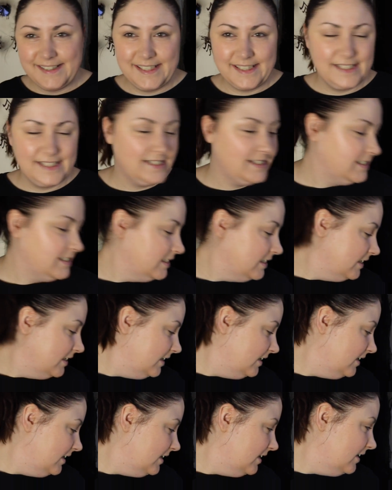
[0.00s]
is,
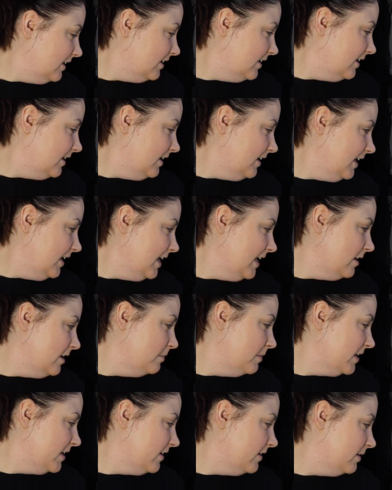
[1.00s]
how
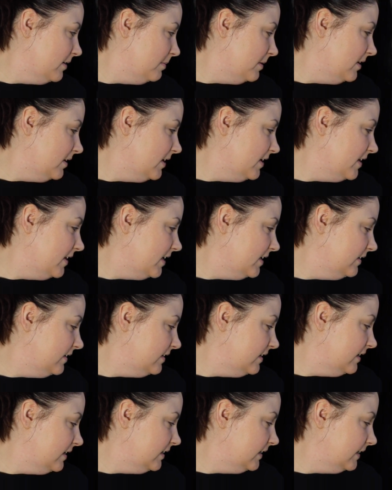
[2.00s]
am I going to apply this?